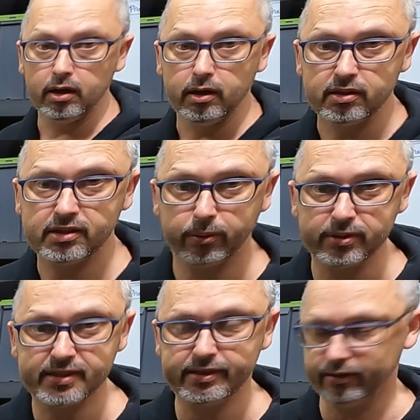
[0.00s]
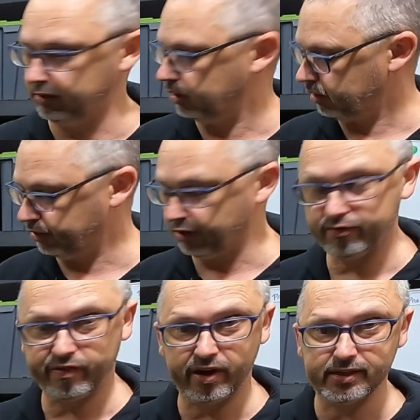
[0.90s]
So it's still not
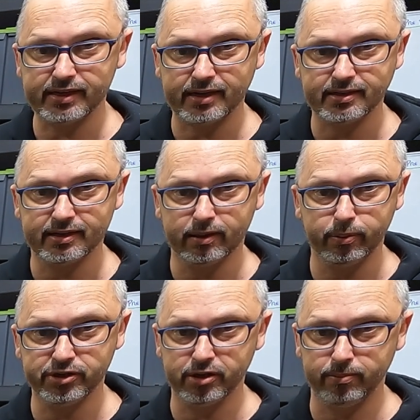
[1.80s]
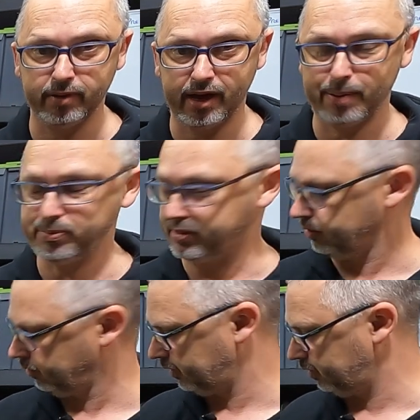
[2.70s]
fantastic, which I'm
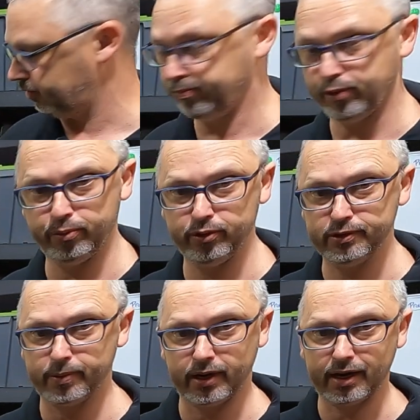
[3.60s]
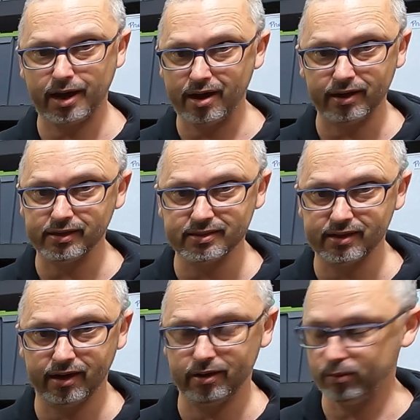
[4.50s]
absolutely bemused by. I can't
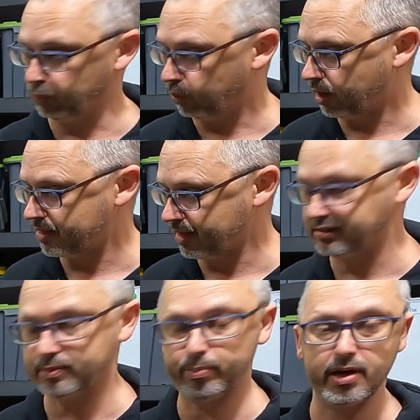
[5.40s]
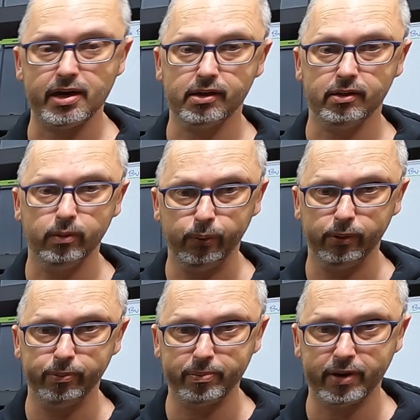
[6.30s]
understand why that spark
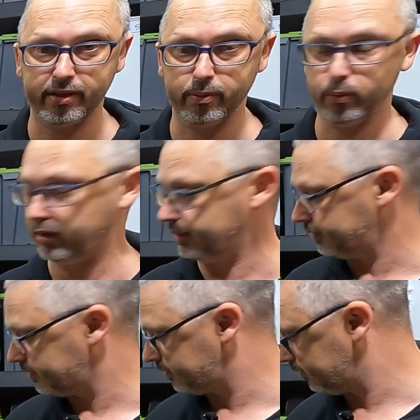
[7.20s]
wouldn't be better than what it is.